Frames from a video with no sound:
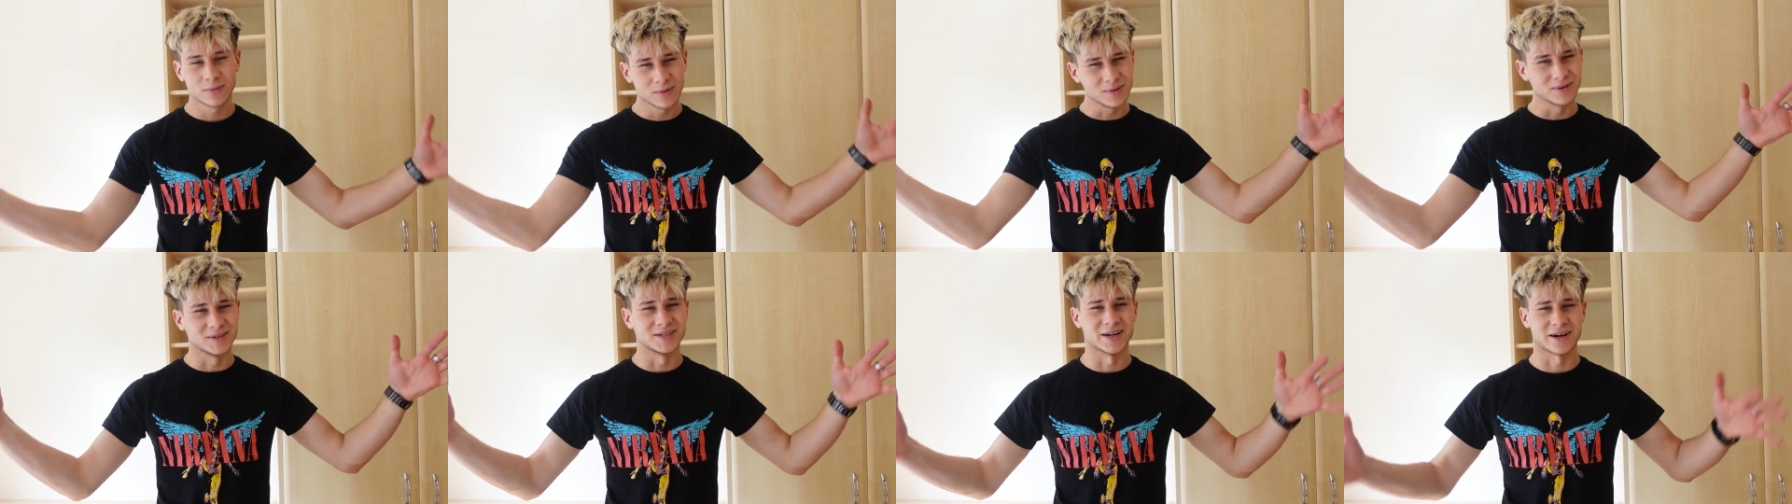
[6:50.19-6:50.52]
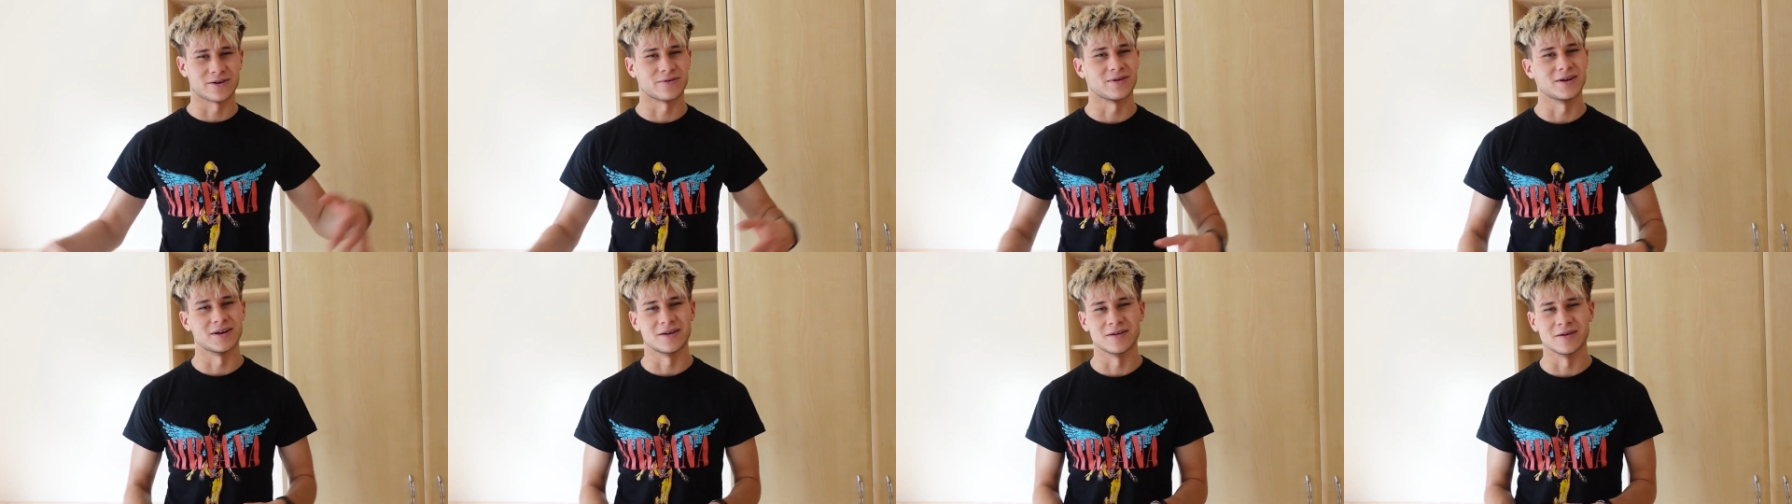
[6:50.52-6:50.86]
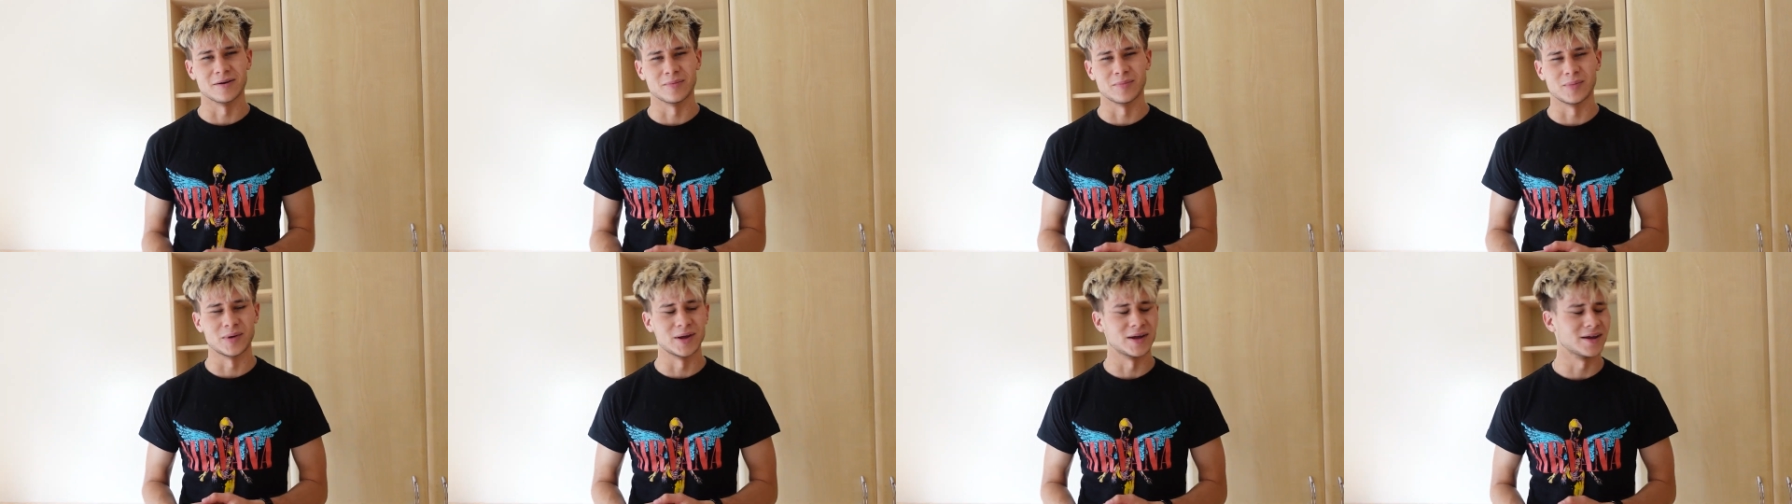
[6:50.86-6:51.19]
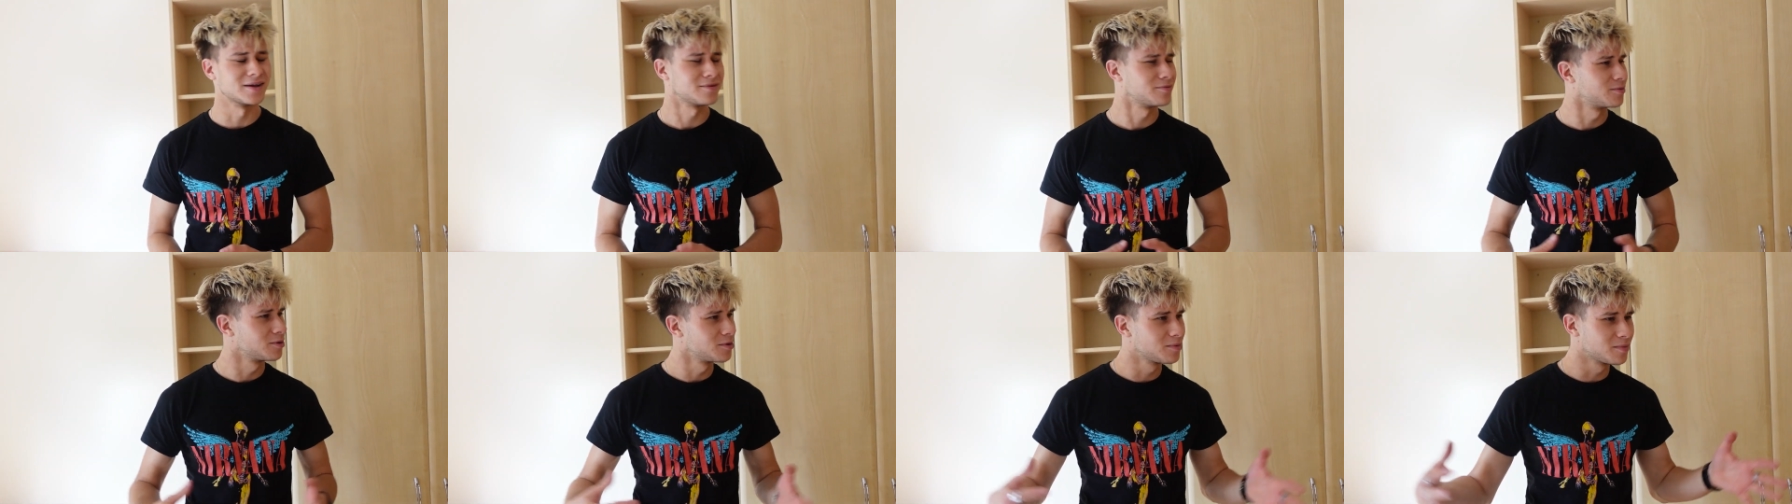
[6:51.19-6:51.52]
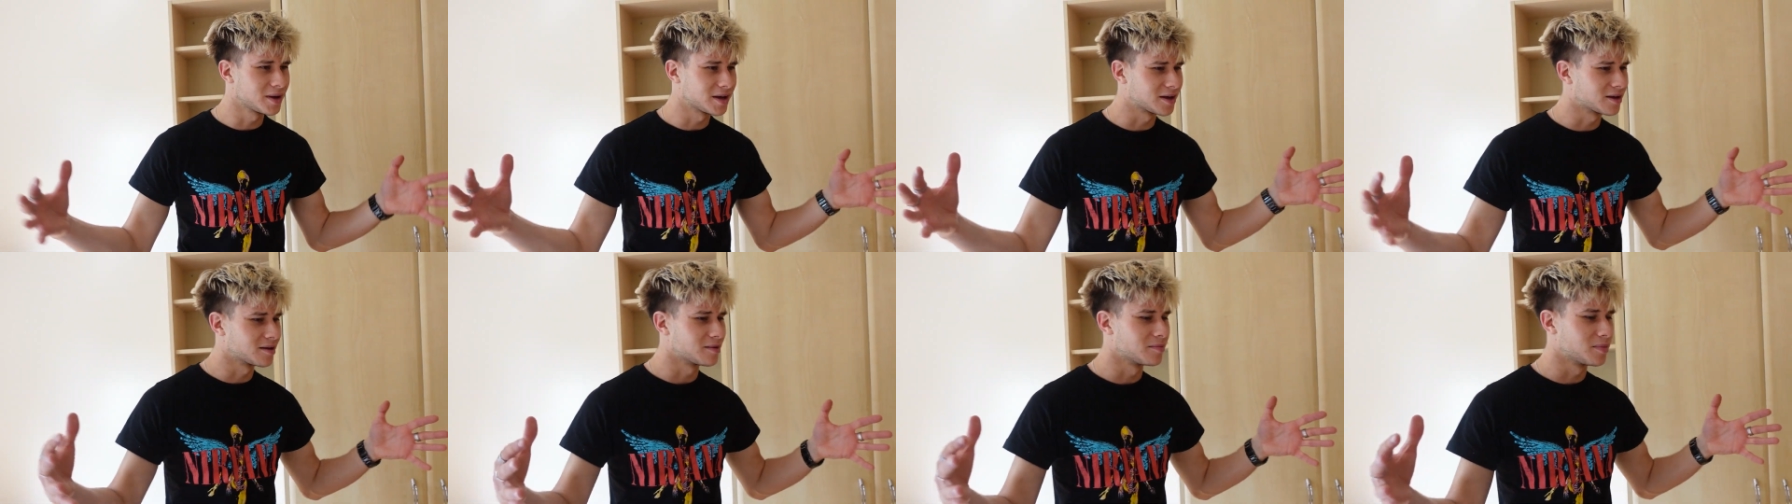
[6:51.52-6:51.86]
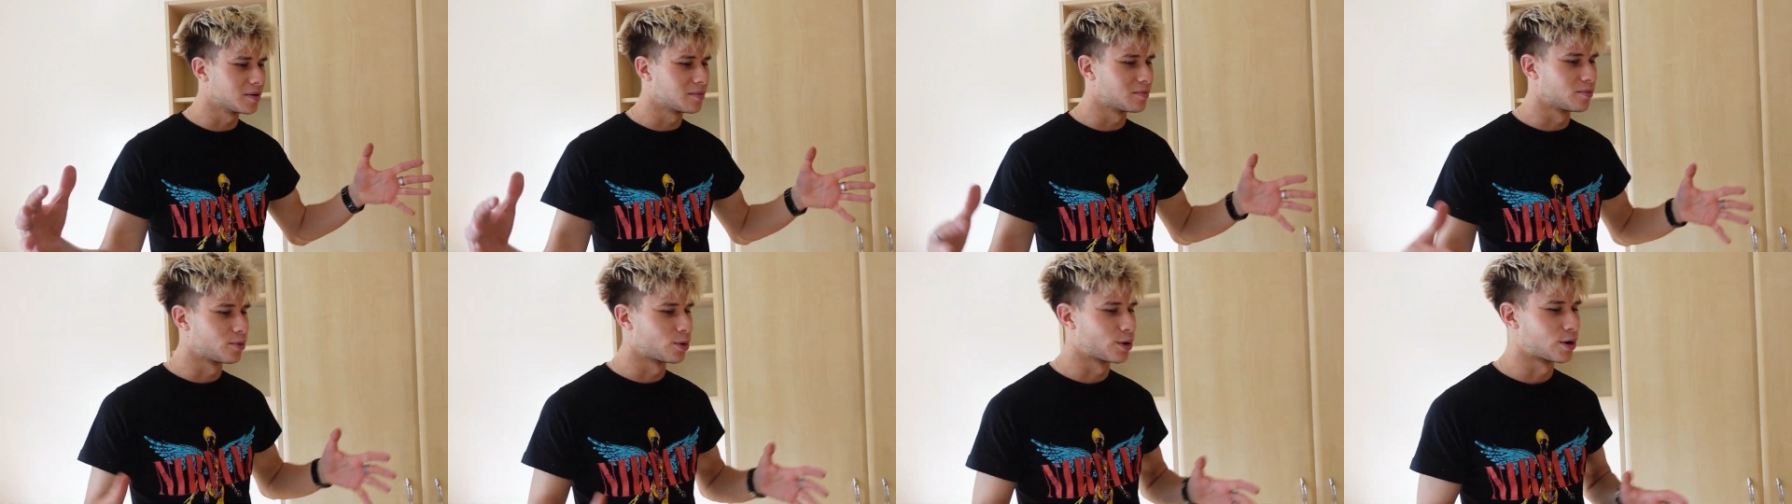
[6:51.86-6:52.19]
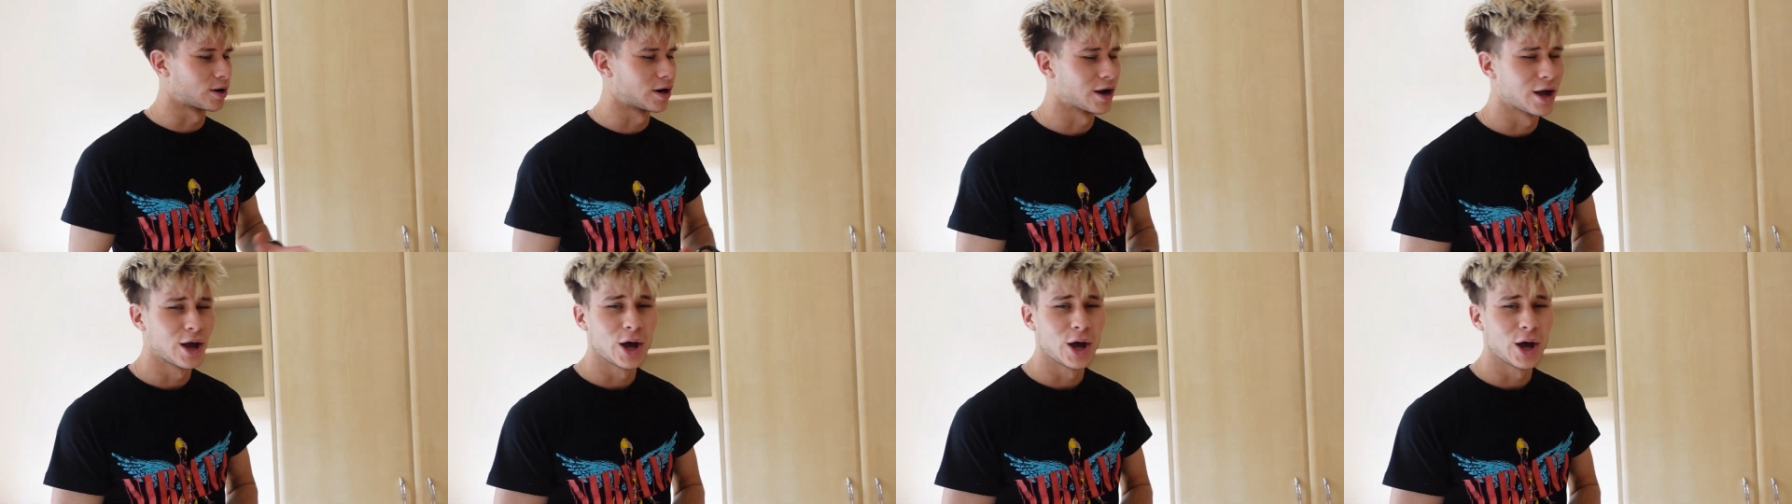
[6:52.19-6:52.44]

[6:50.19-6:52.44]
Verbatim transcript: we'll decorate it a bit and we'll make it a bit more